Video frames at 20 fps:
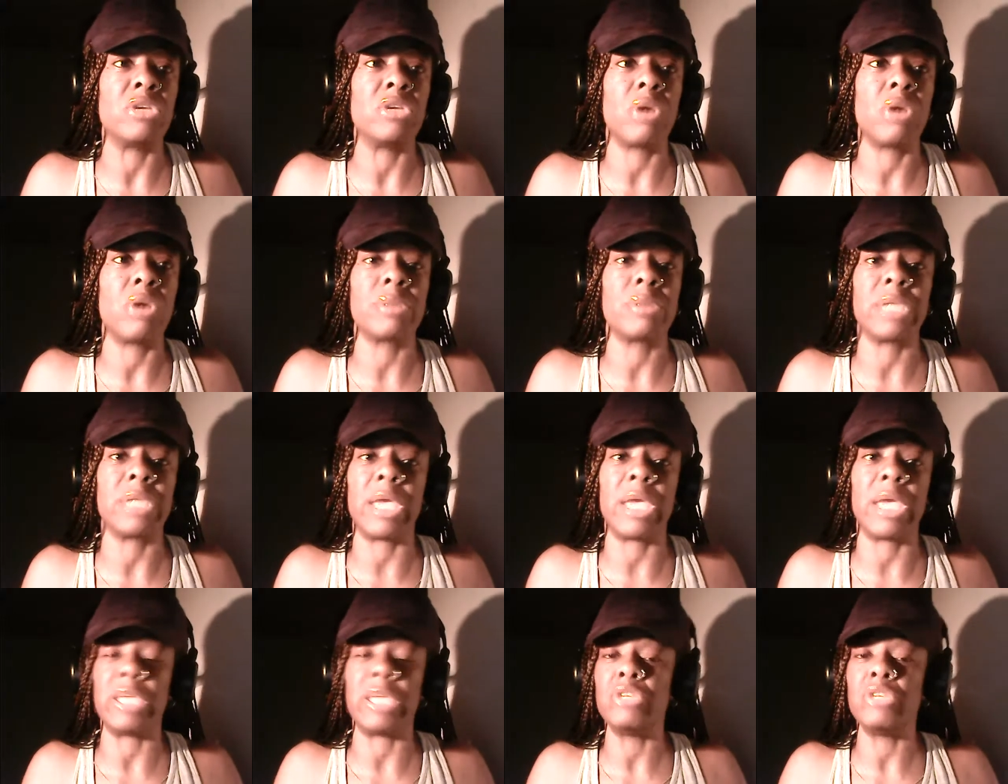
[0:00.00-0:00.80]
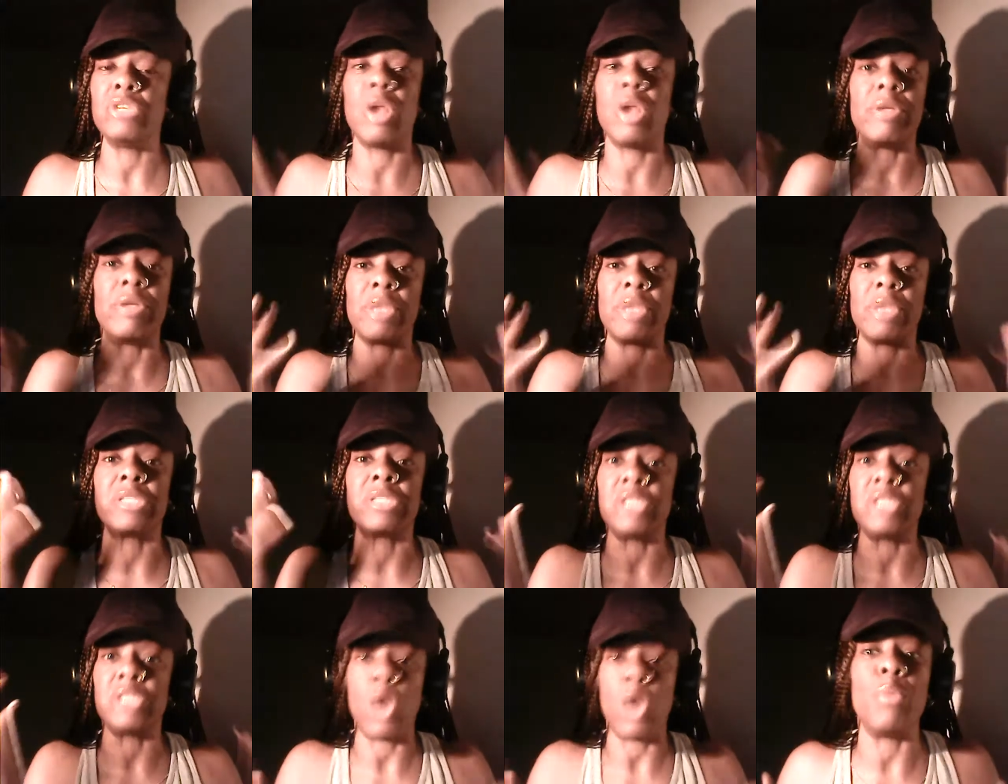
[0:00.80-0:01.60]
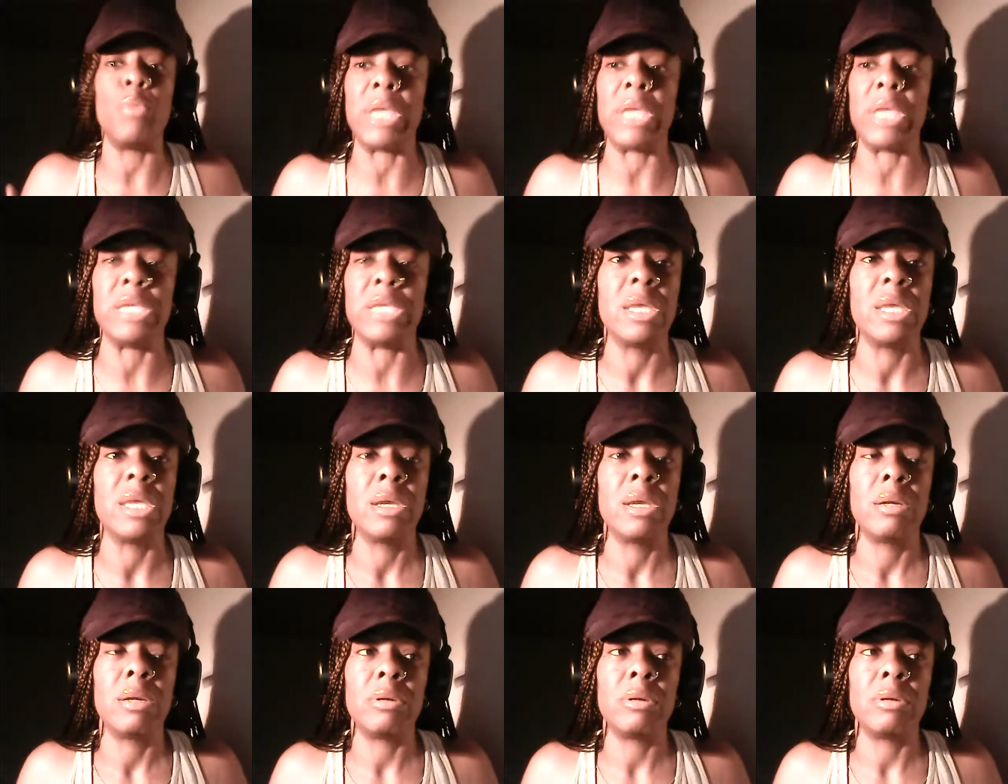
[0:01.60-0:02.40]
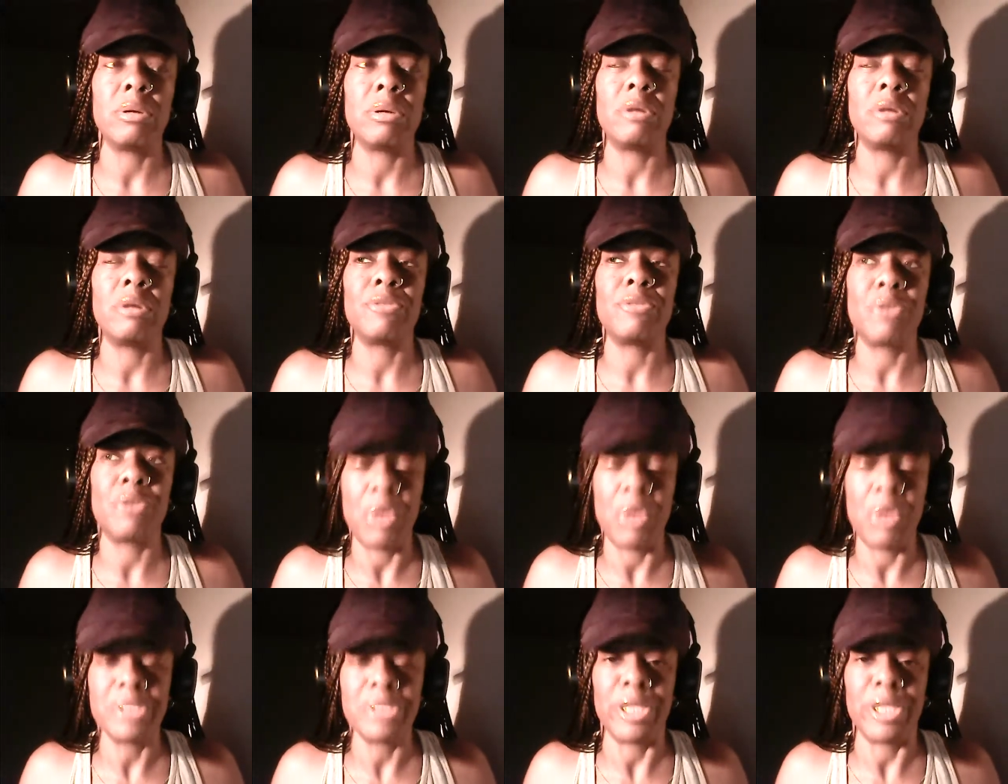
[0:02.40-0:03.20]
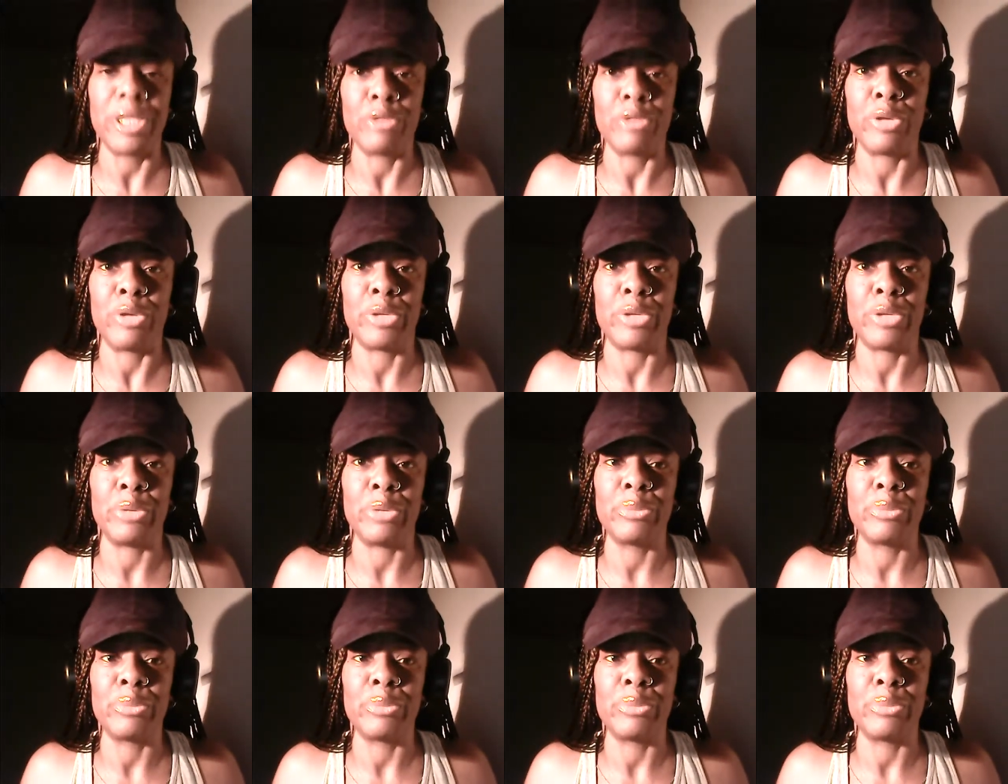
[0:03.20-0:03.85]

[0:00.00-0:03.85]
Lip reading: You know what I'm saying? You don't even know me. Of course they don't know you.